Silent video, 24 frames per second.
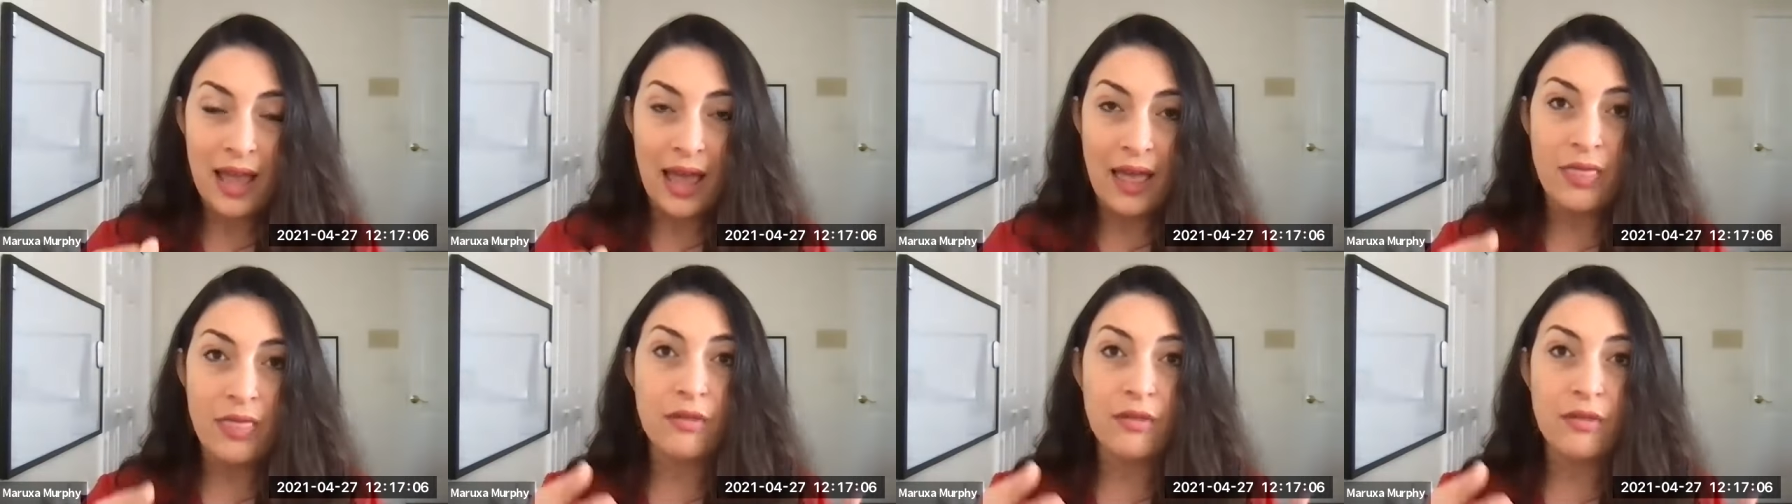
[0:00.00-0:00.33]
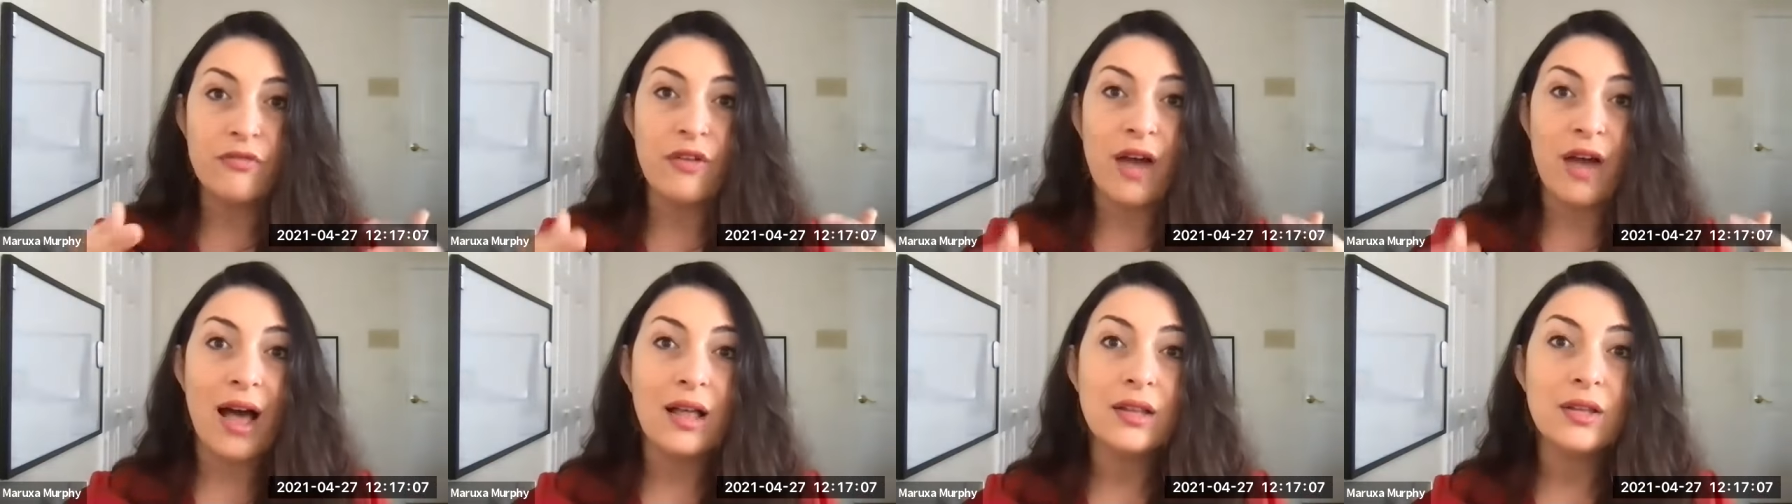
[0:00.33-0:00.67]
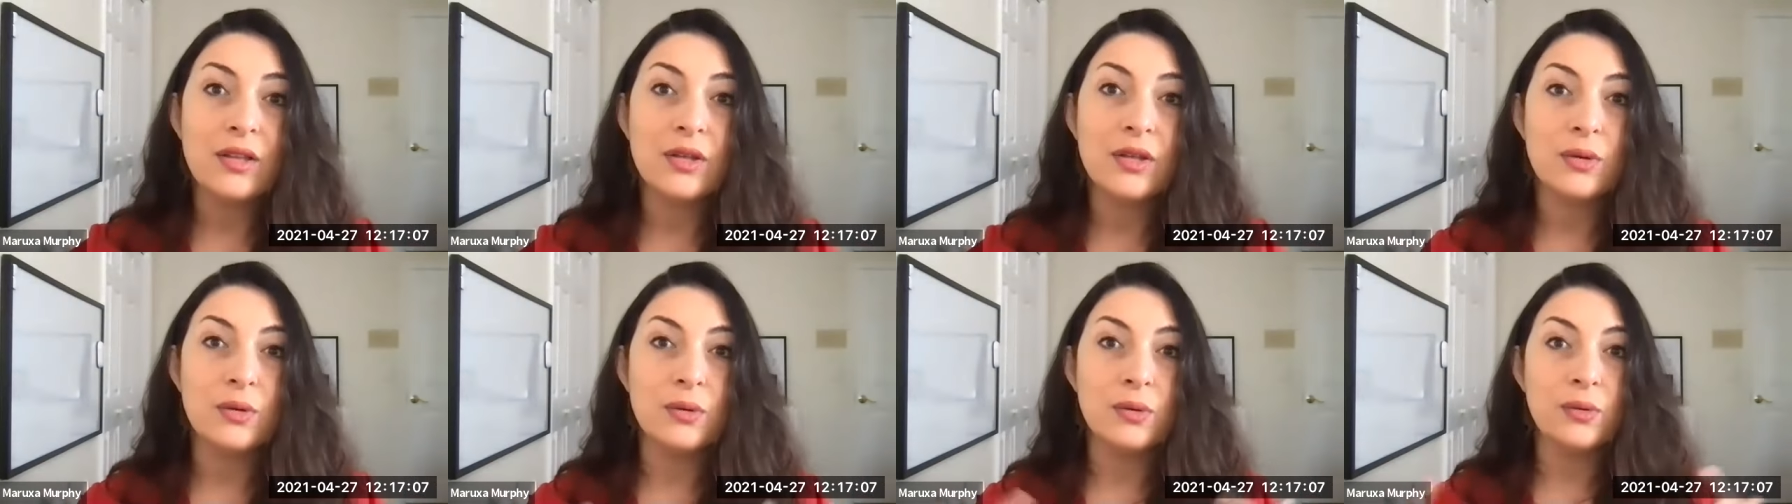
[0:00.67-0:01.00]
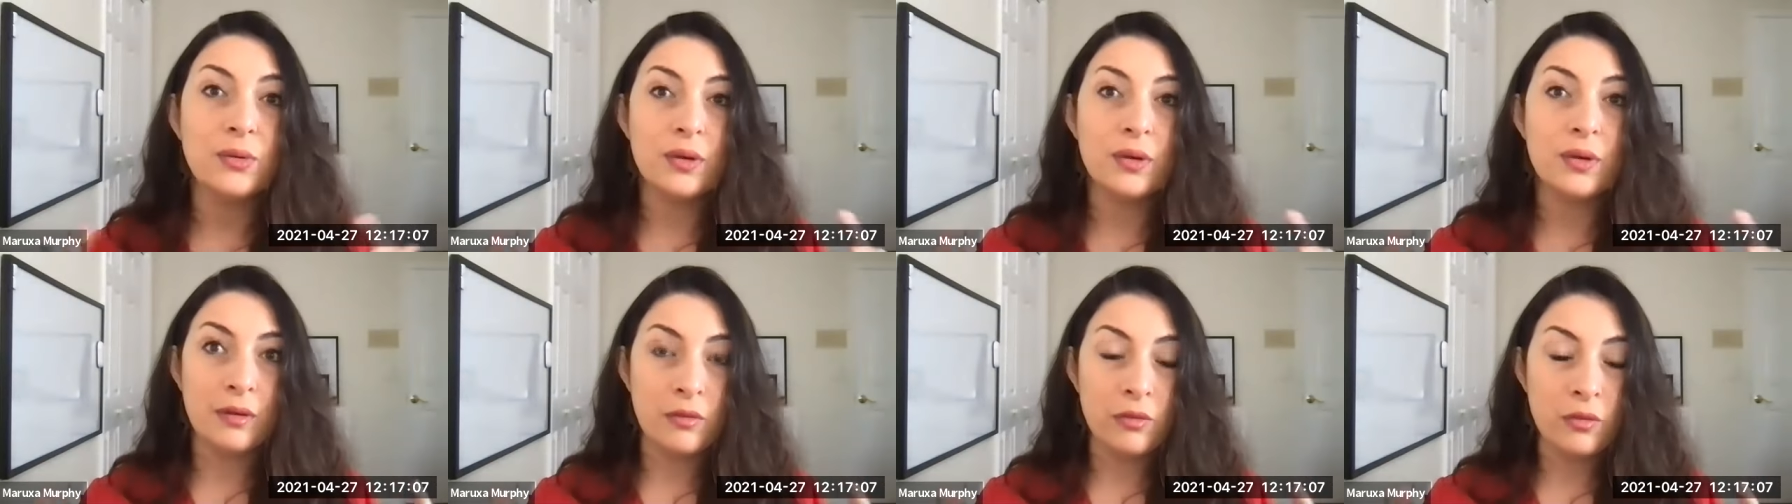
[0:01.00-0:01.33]
And the
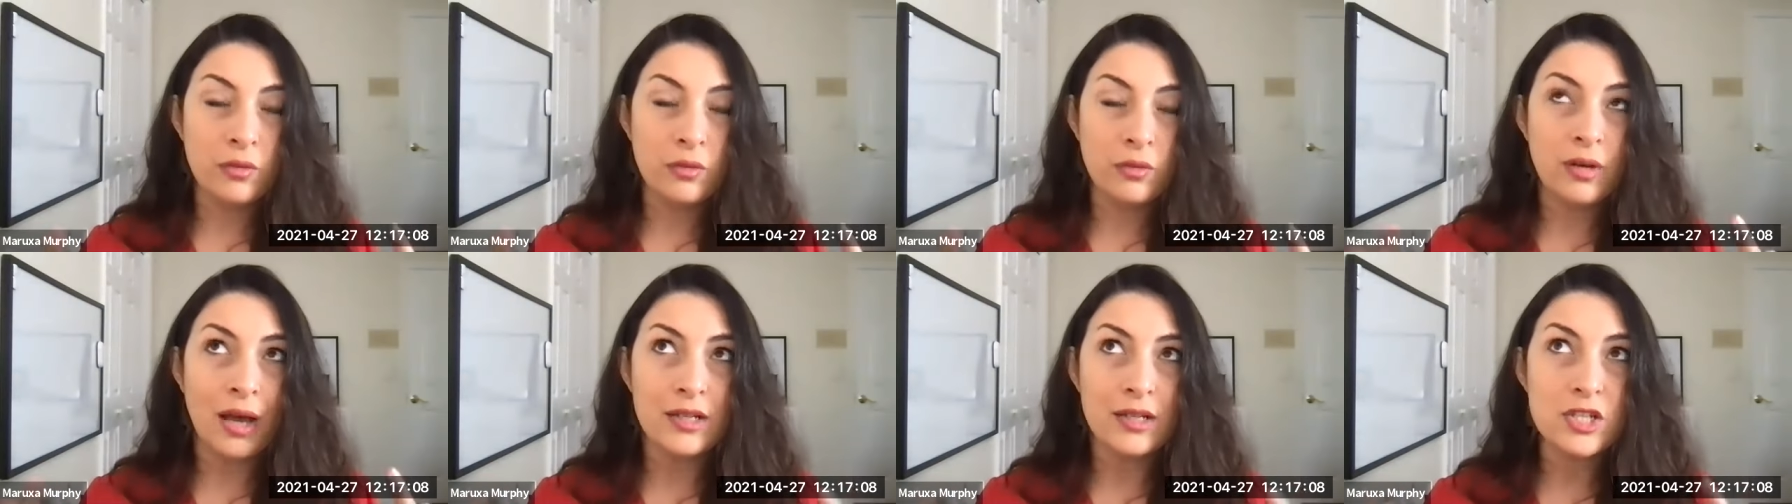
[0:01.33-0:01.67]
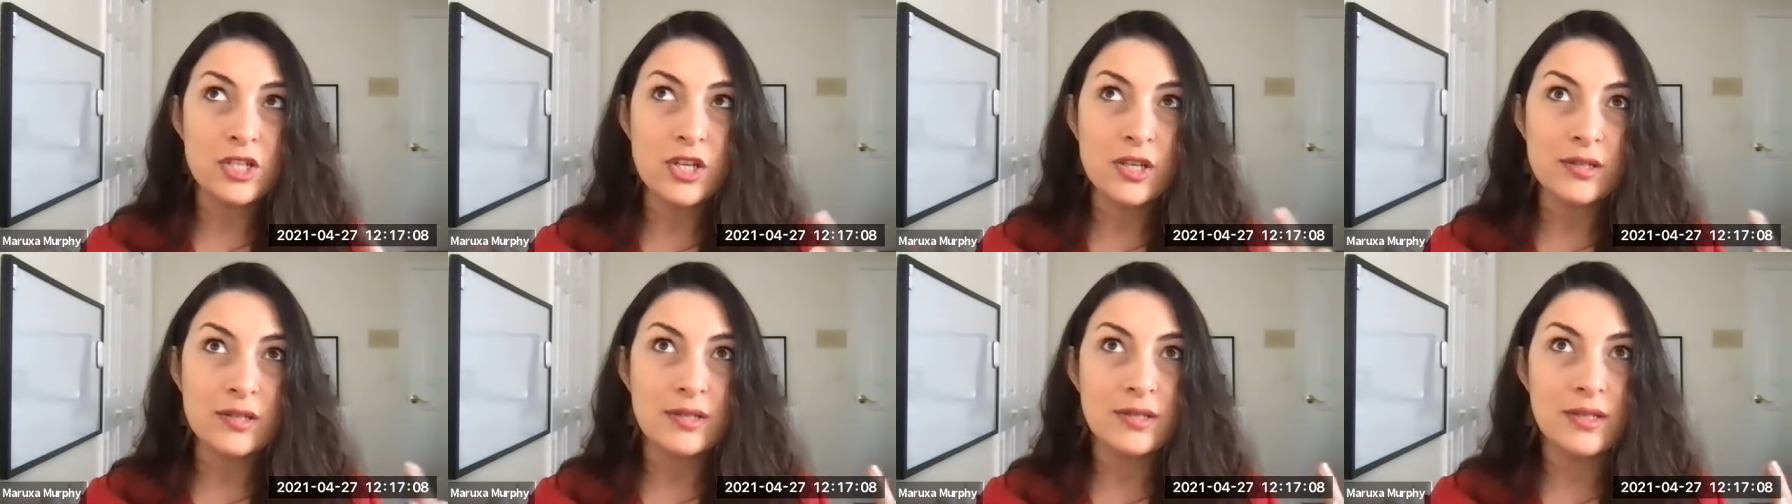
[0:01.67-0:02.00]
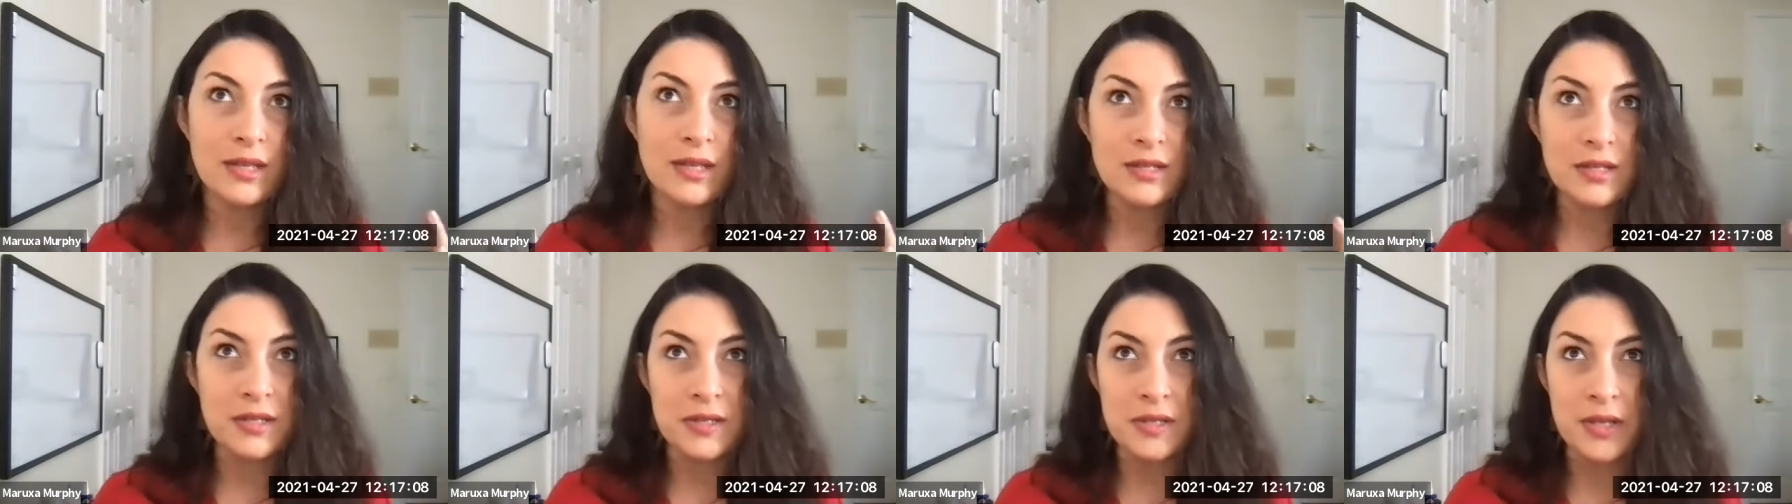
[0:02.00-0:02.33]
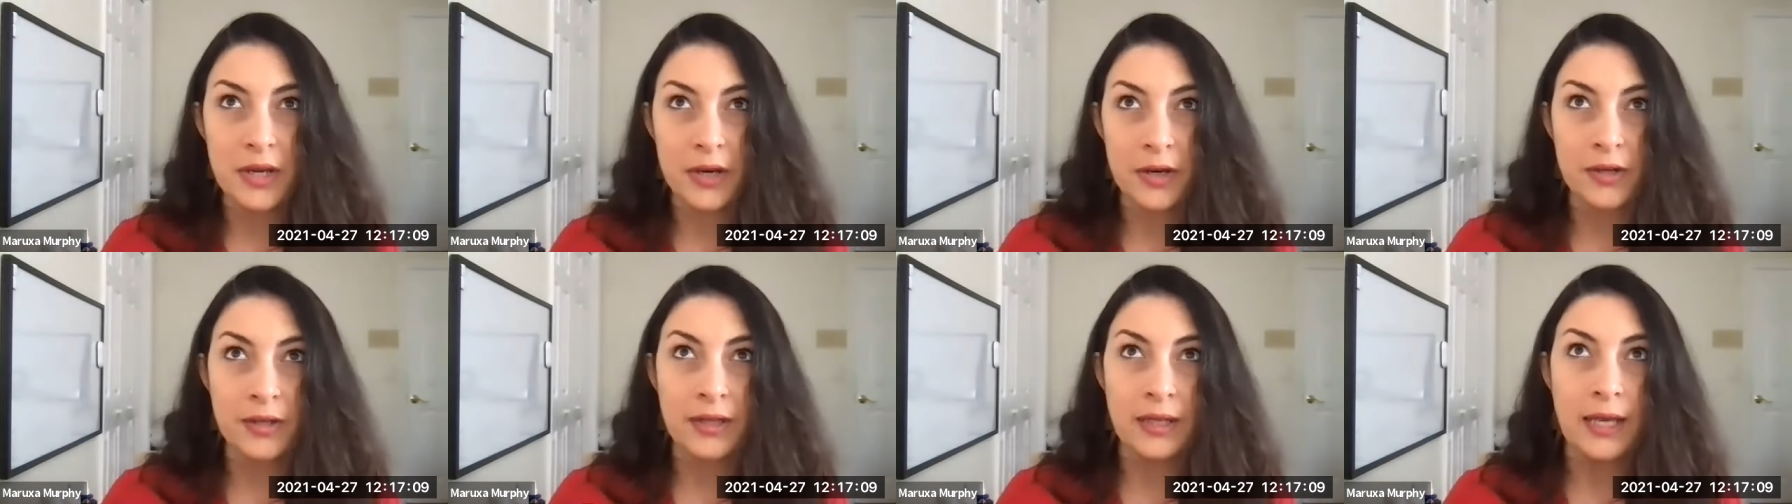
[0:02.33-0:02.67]
value, not just
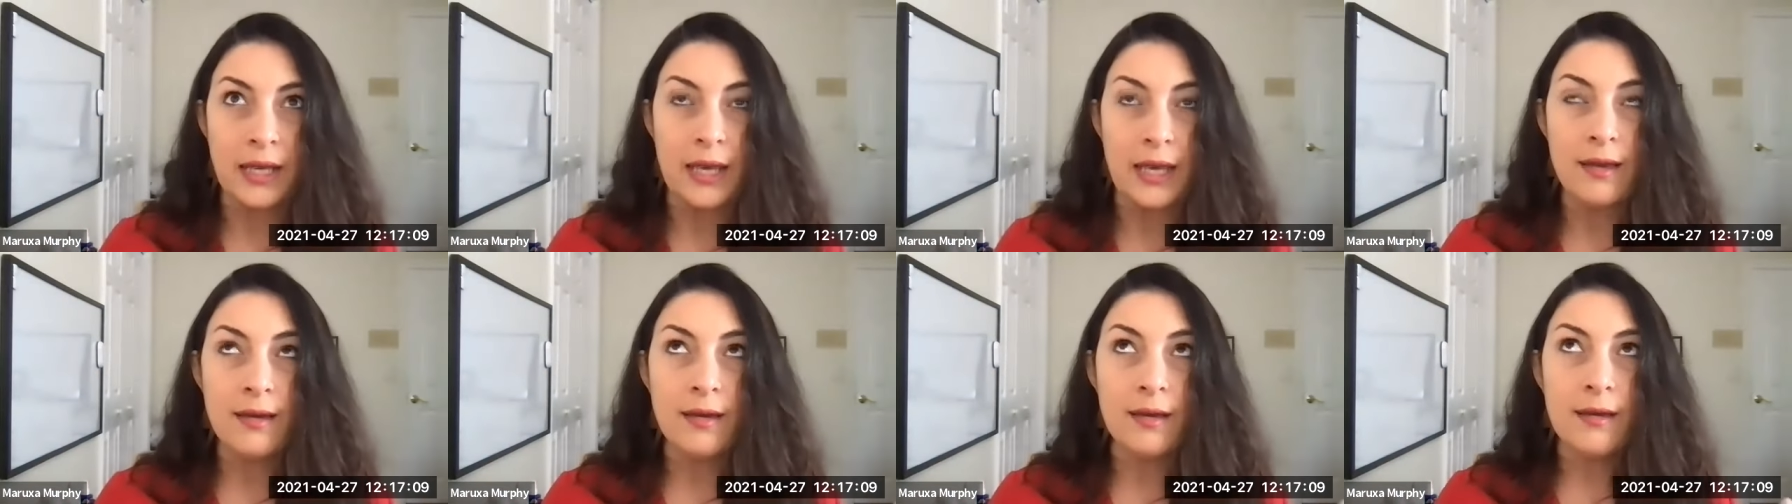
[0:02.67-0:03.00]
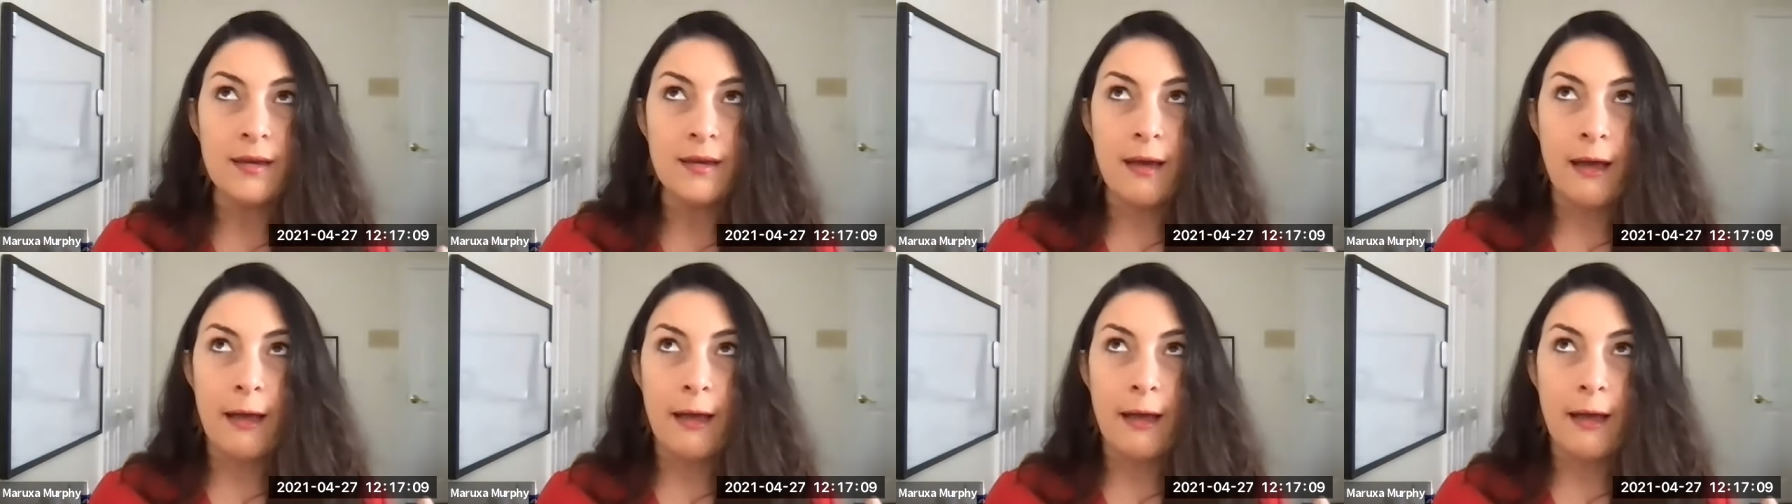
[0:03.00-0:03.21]
necessarily